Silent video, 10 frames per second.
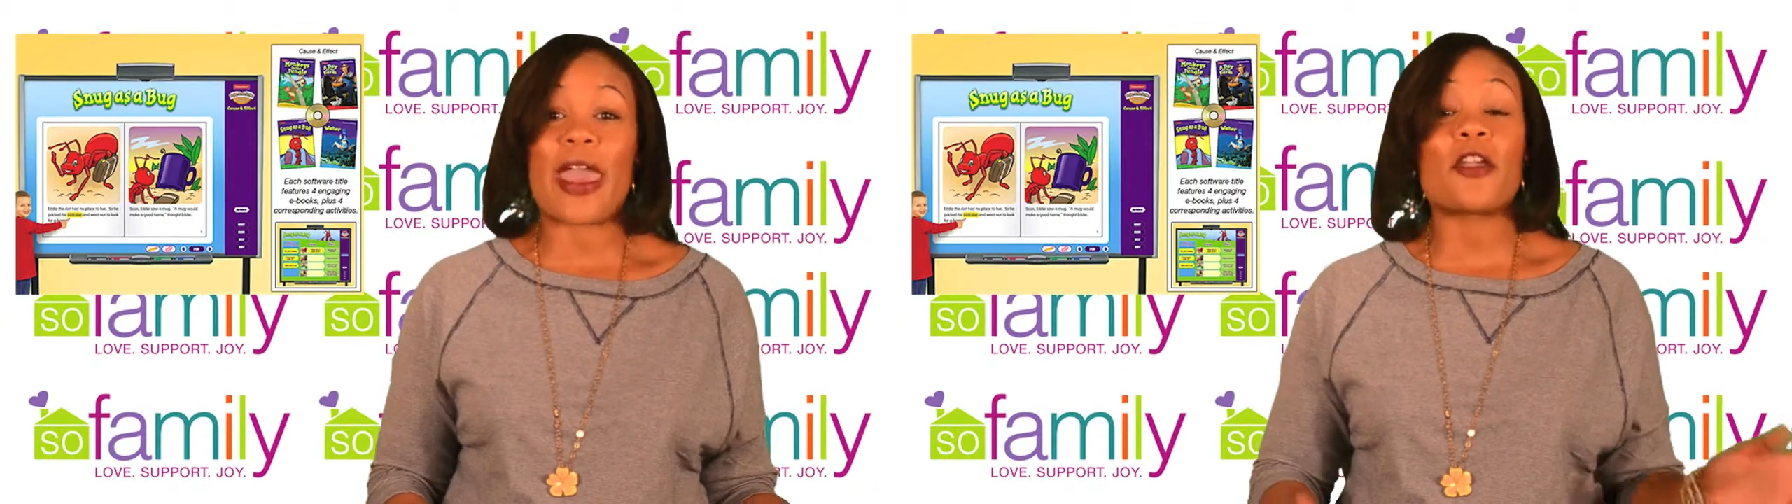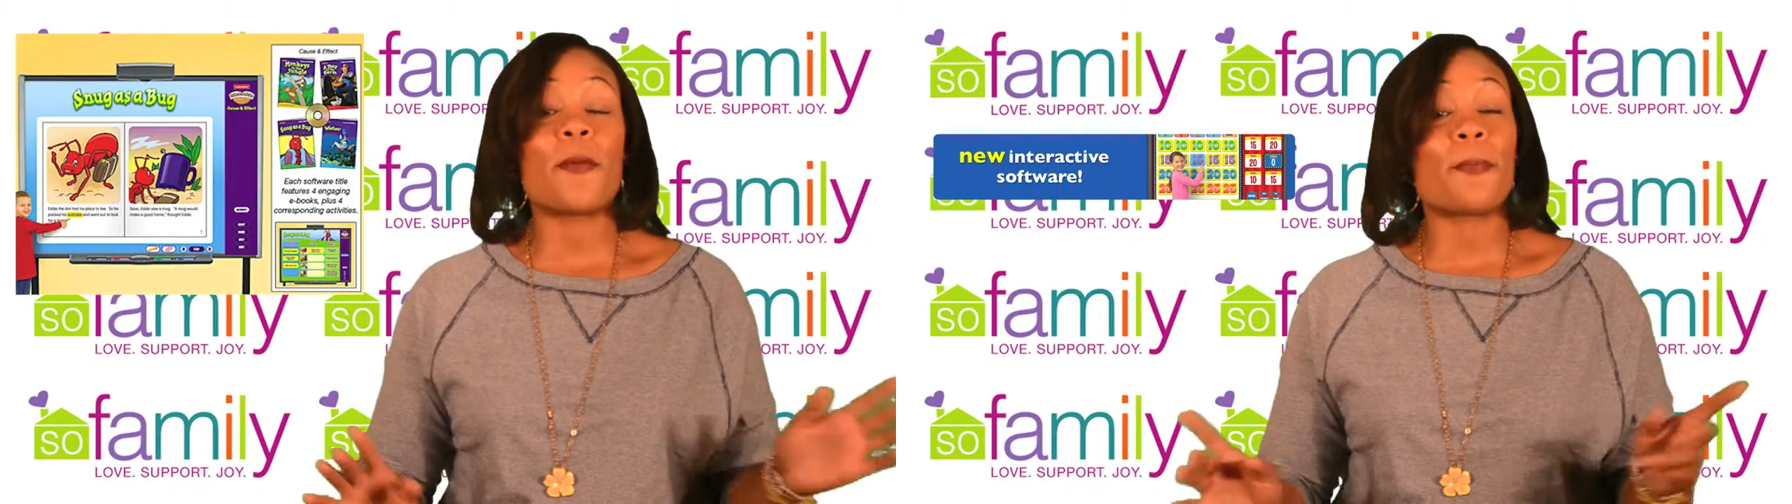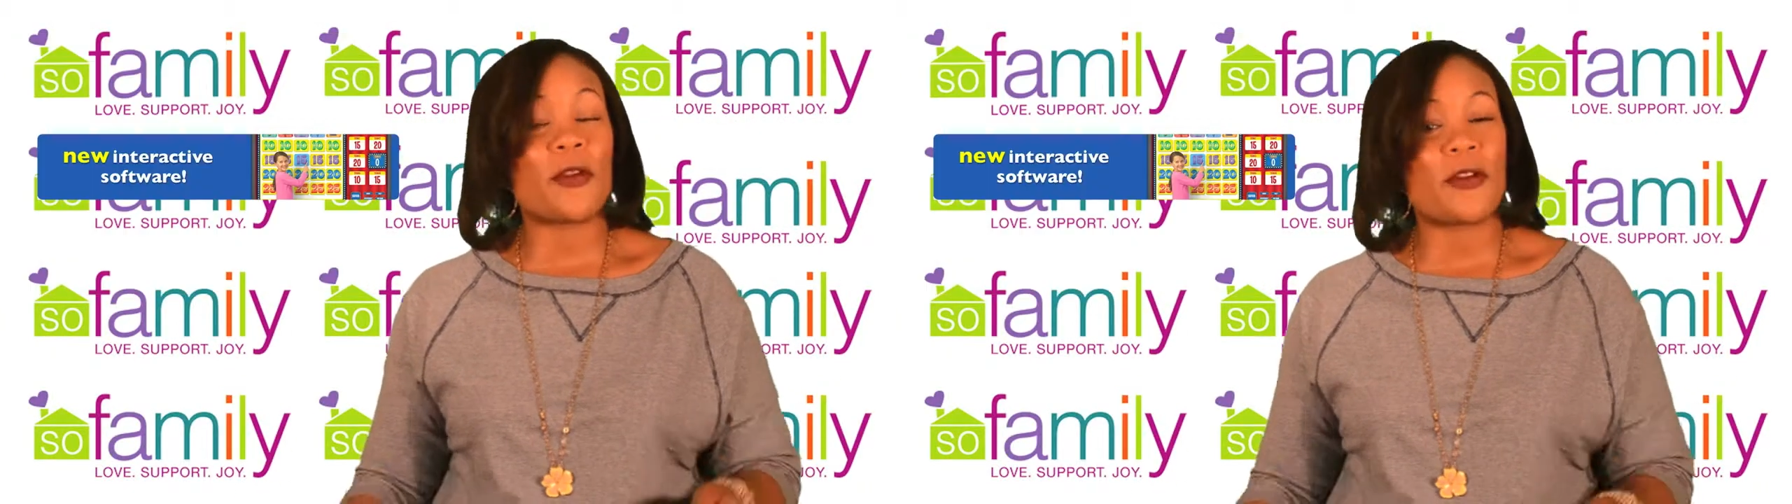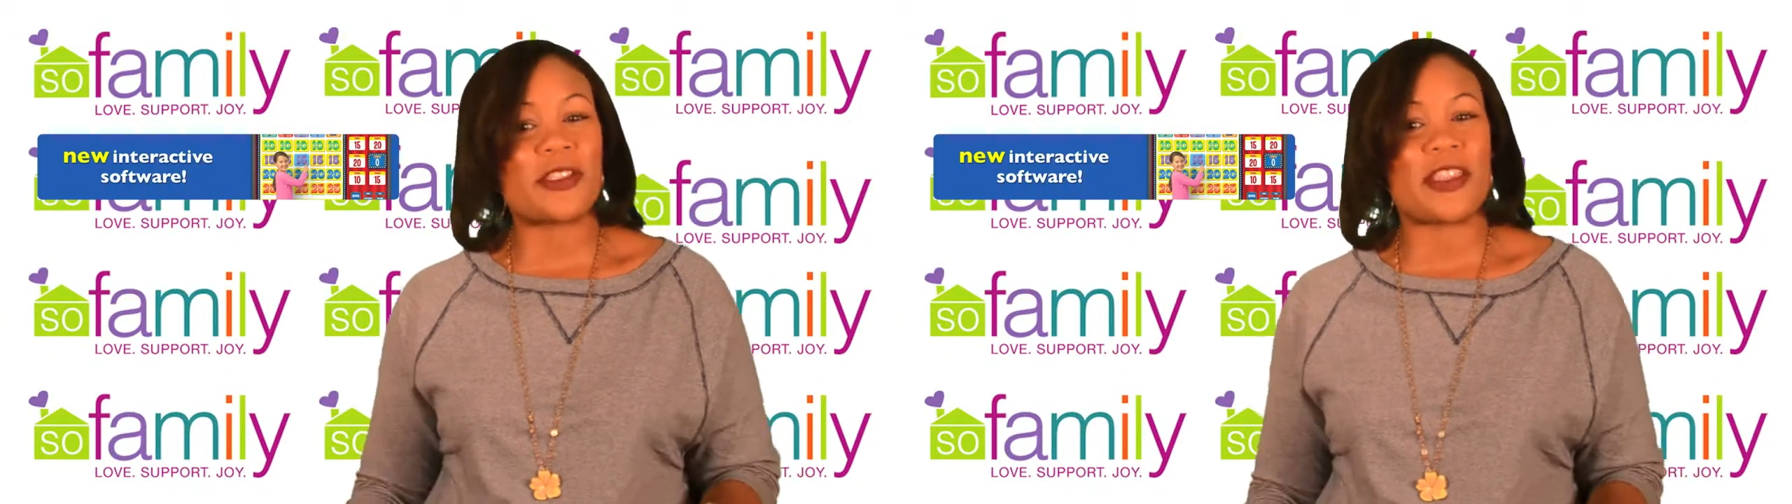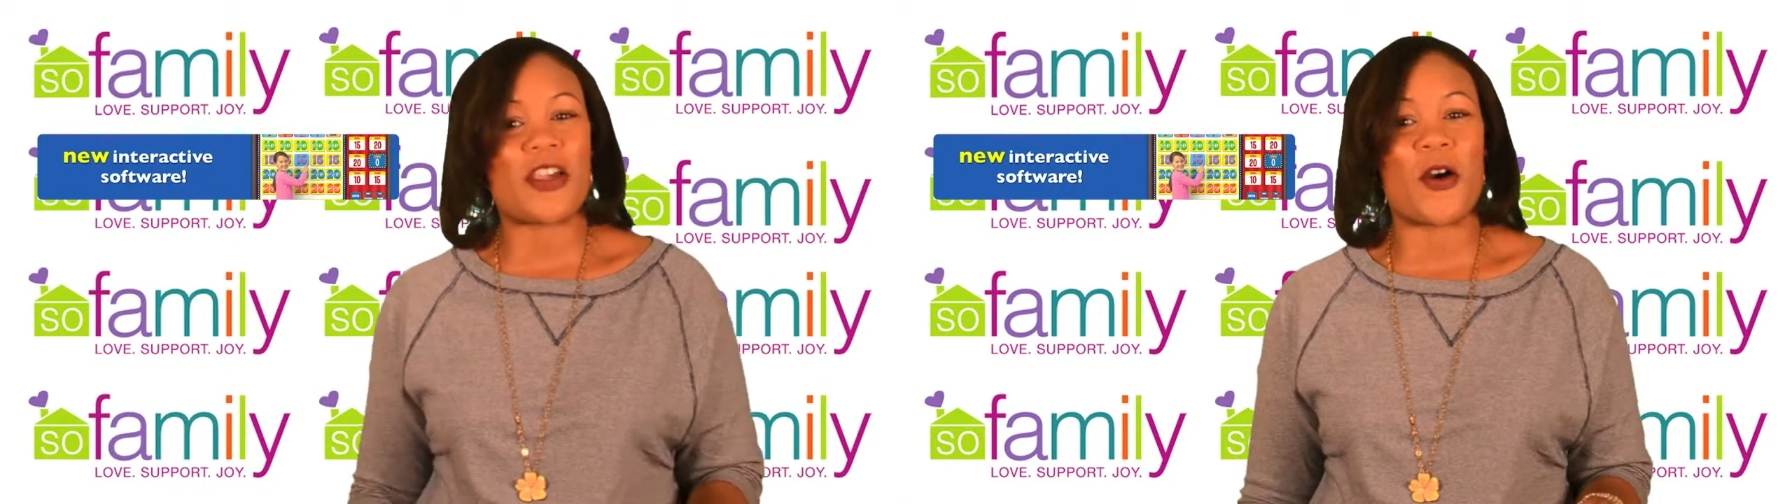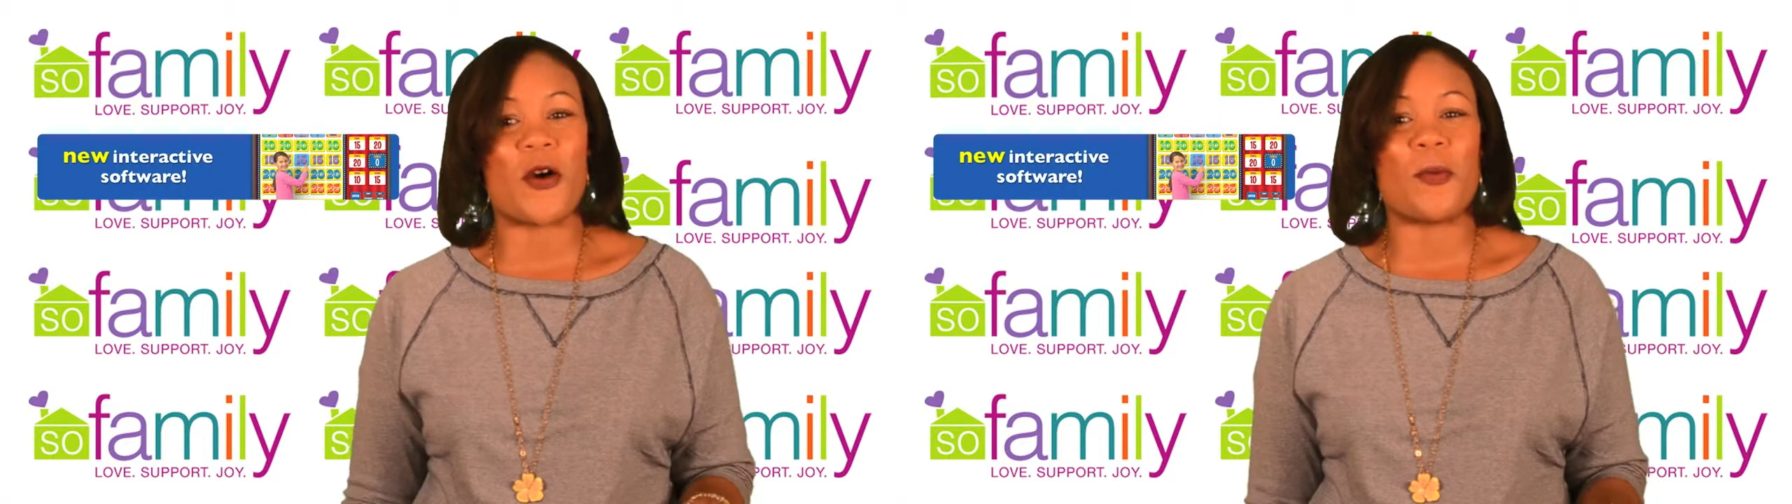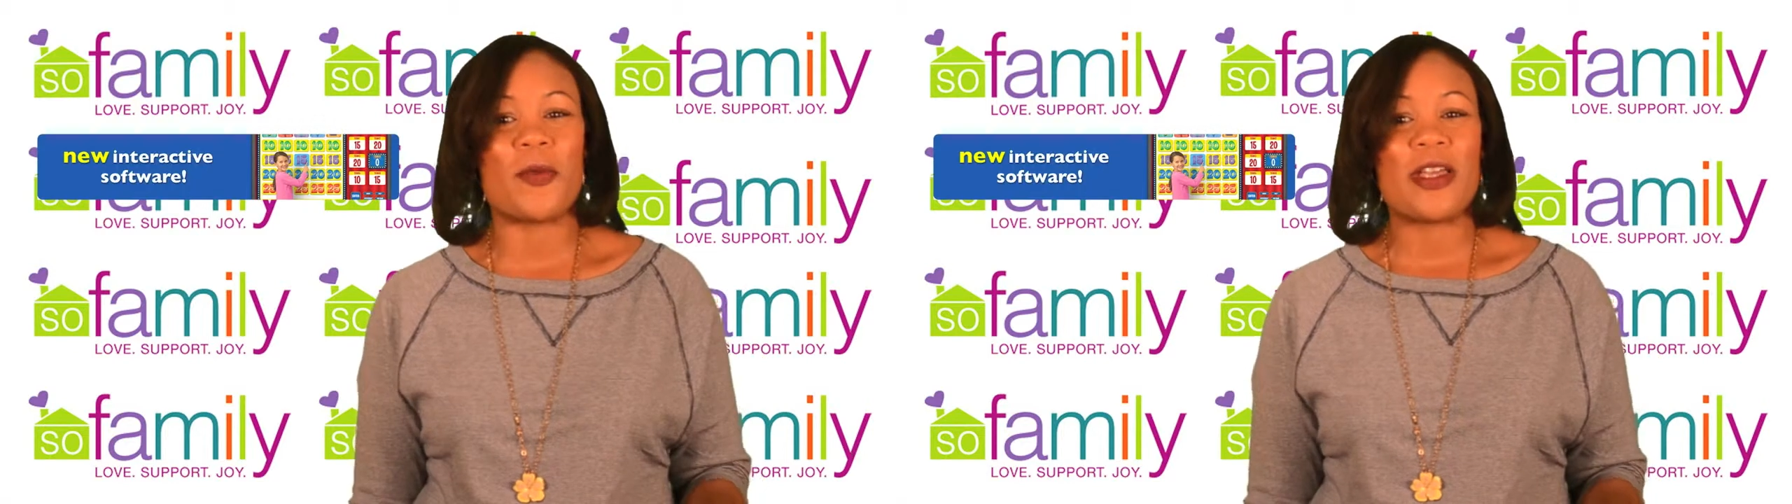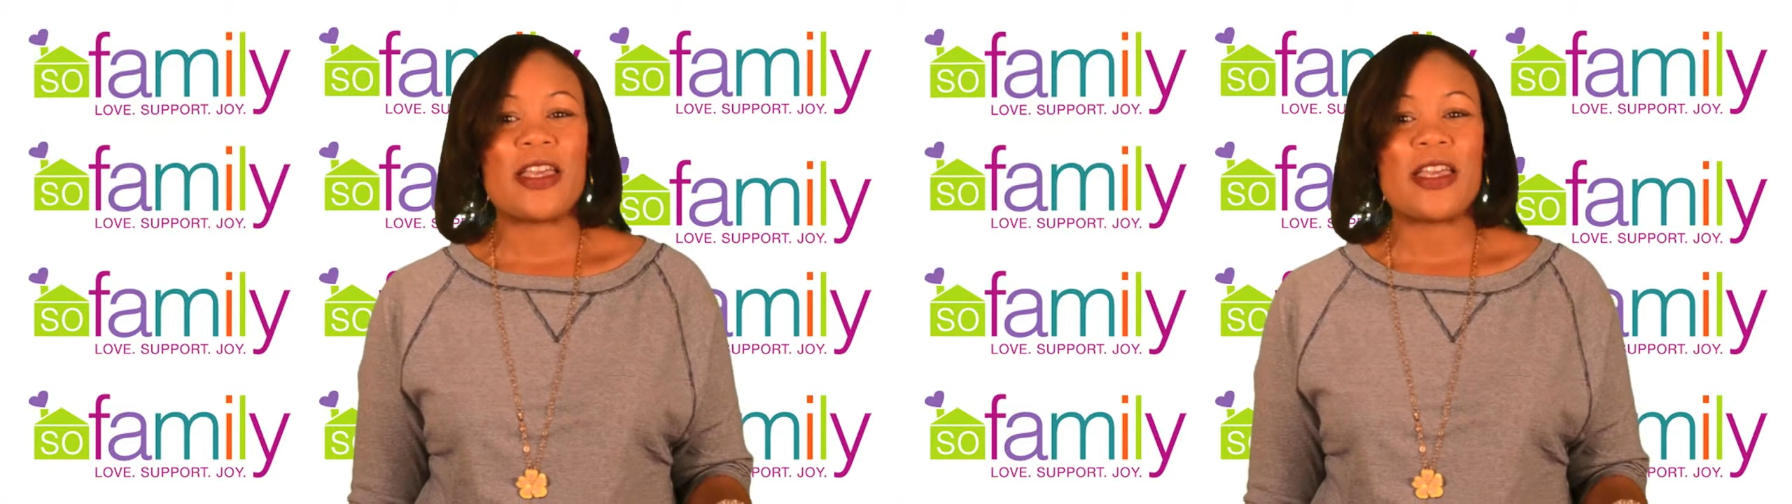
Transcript: and computers in the home,